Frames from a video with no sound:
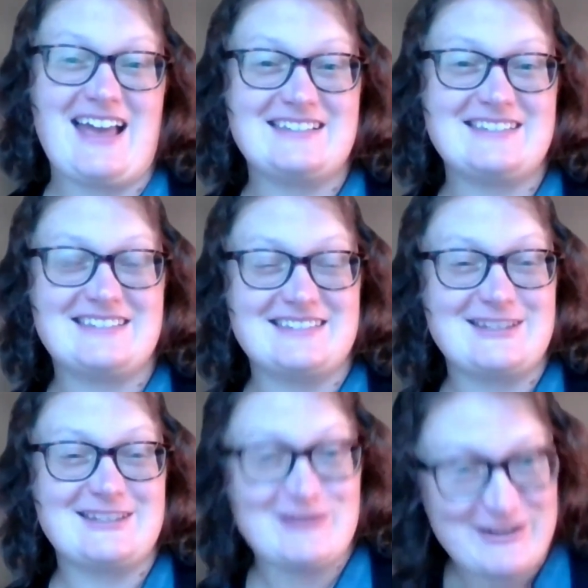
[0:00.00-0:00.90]
is
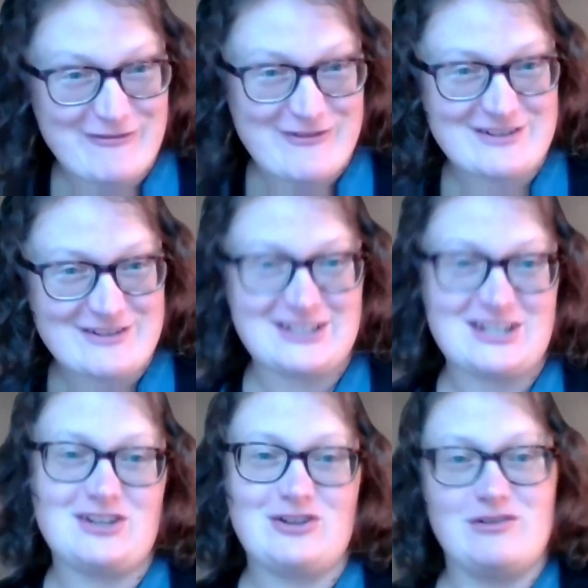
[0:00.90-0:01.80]
so different
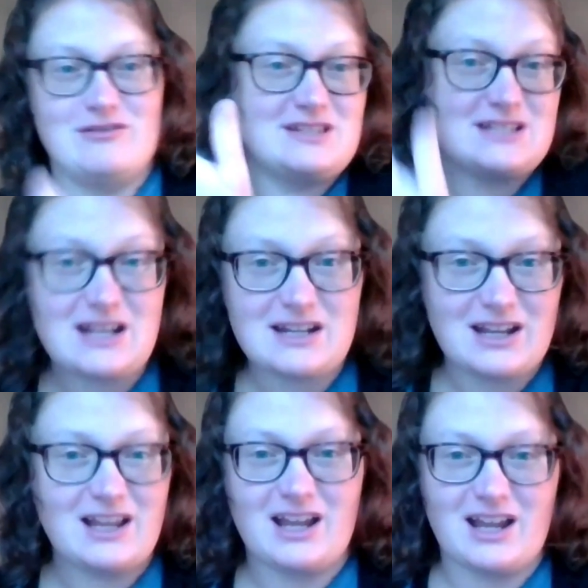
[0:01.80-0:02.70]
to
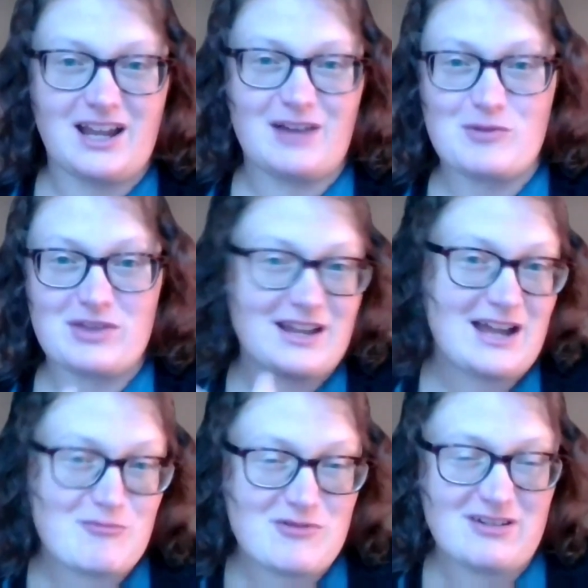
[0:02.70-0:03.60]
standing with a
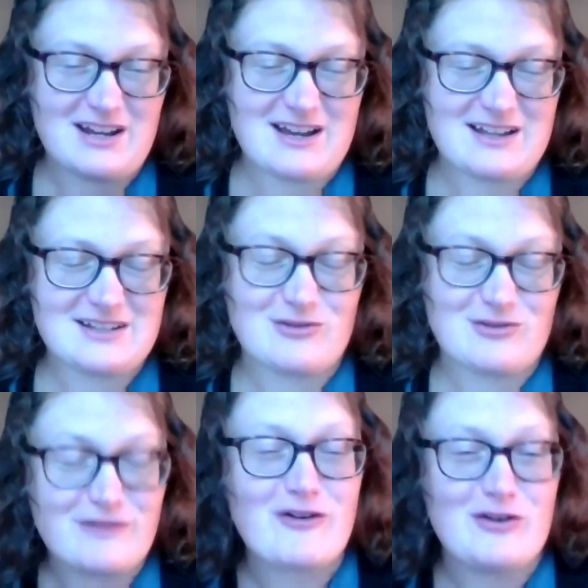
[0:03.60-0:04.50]
camera in your hand
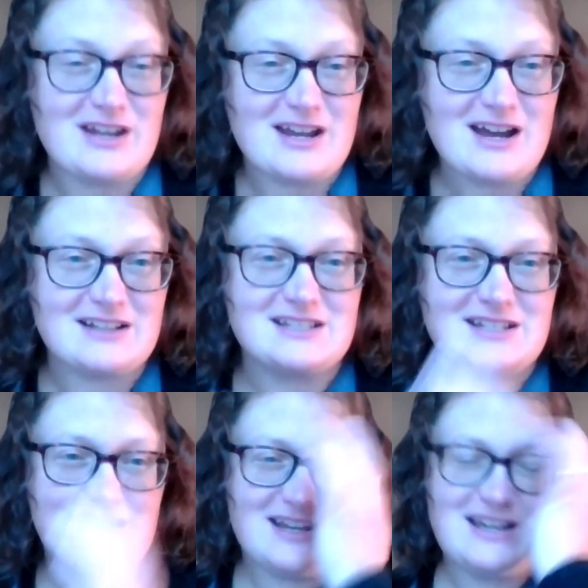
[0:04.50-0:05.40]
or the phone in your hand
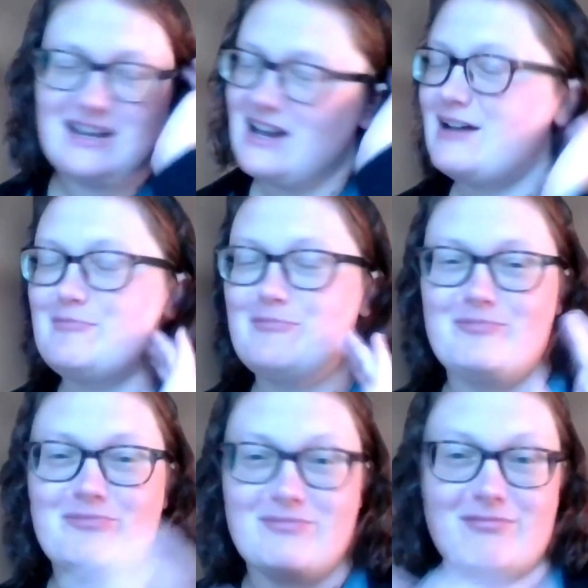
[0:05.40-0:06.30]

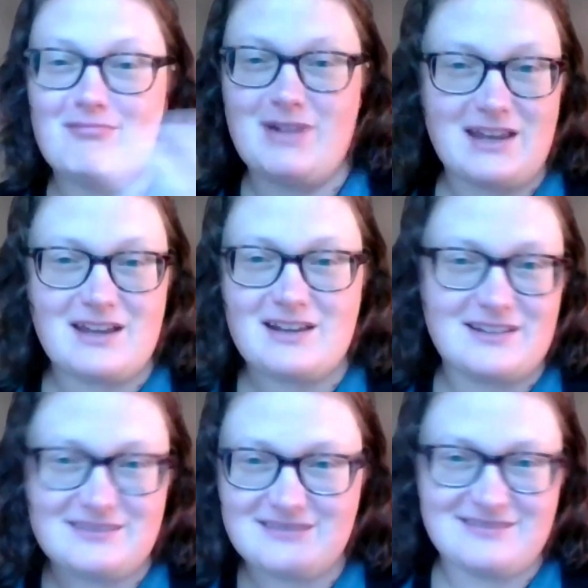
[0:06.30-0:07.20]

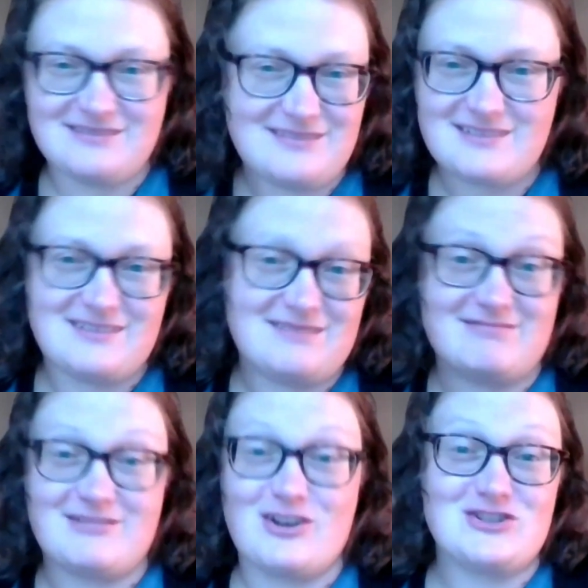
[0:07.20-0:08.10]
making
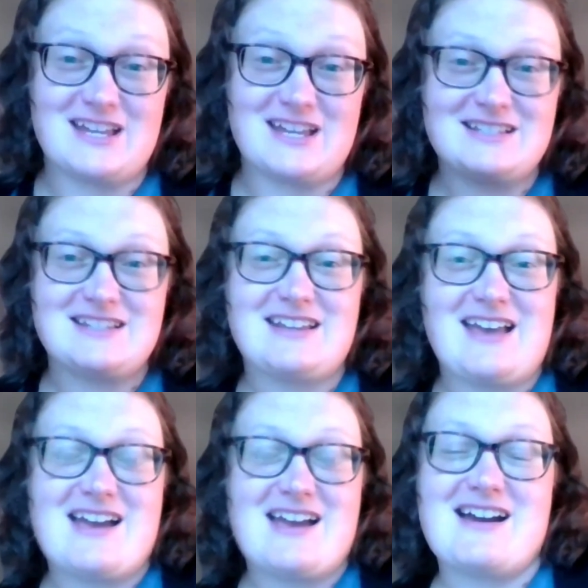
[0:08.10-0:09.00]
content.
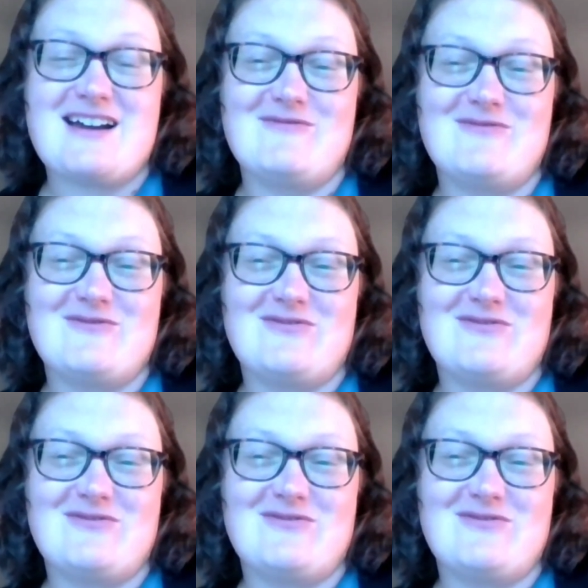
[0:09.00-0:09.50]
I